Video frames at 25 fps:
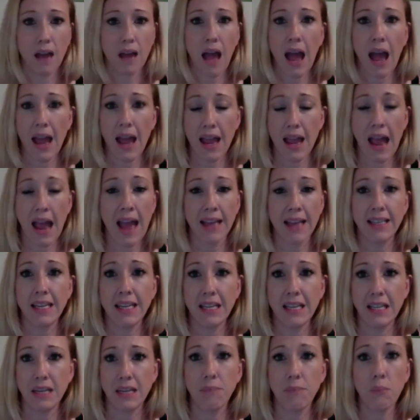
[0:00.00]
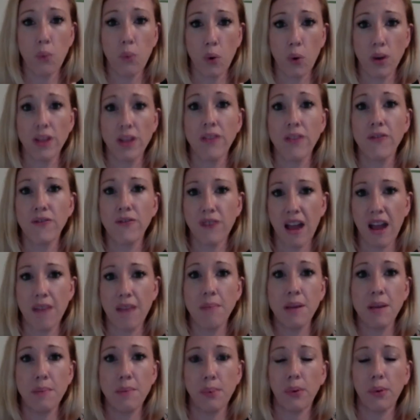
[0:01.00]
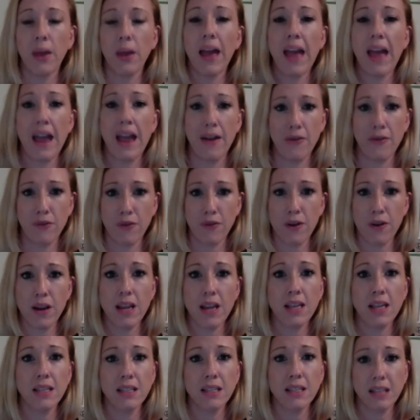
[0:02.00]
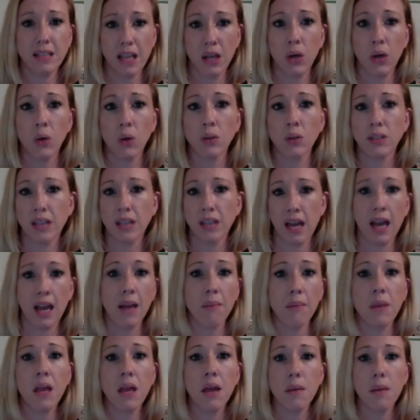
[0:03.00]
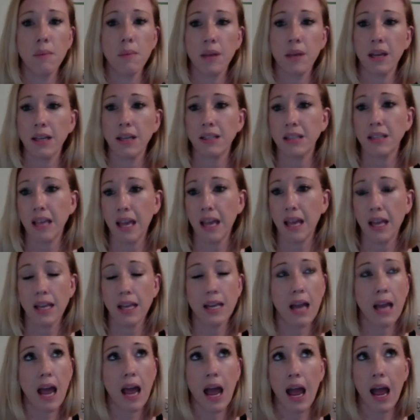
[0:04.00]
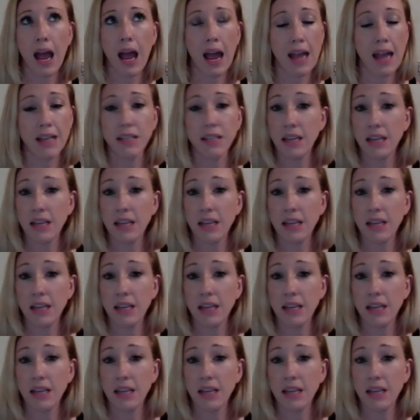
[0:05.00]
I needed more than 5 people every single time, because then I'm